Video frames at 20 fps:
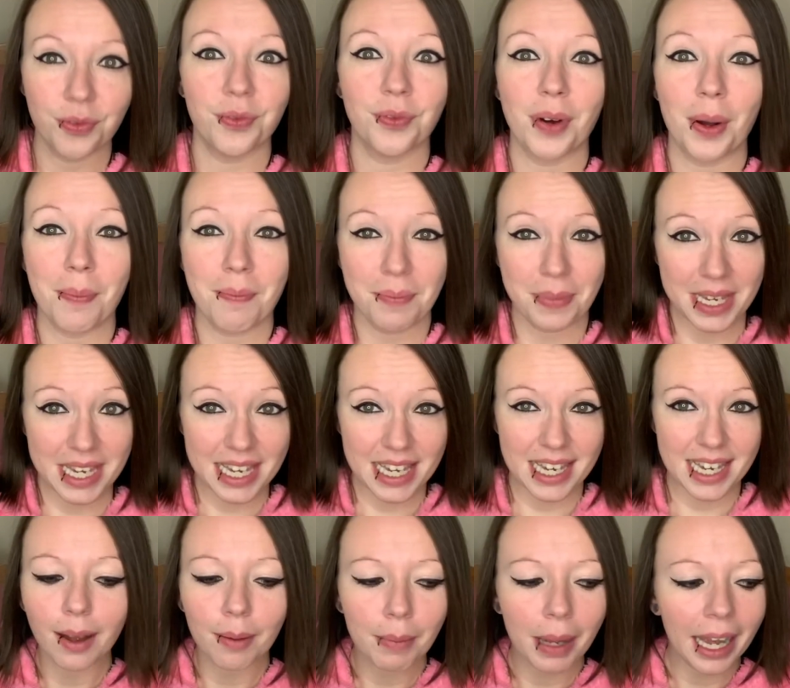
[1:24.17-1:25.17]
from me,
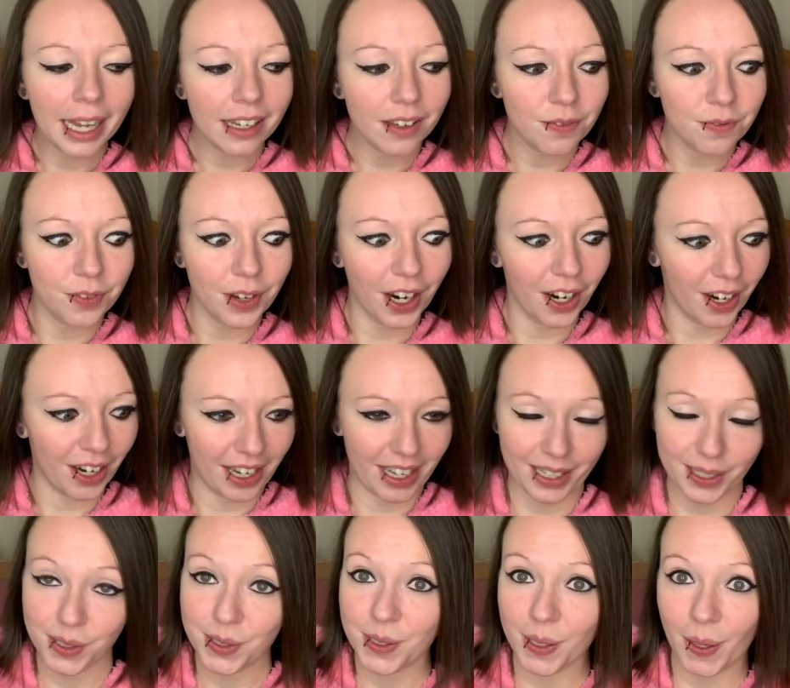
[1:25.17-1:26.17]
I get very
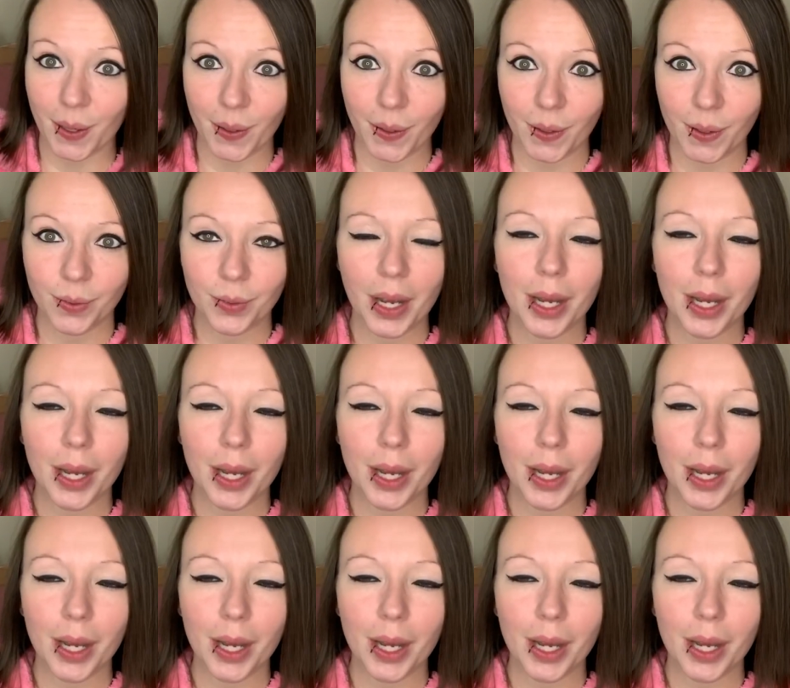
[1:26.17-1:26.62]
excited.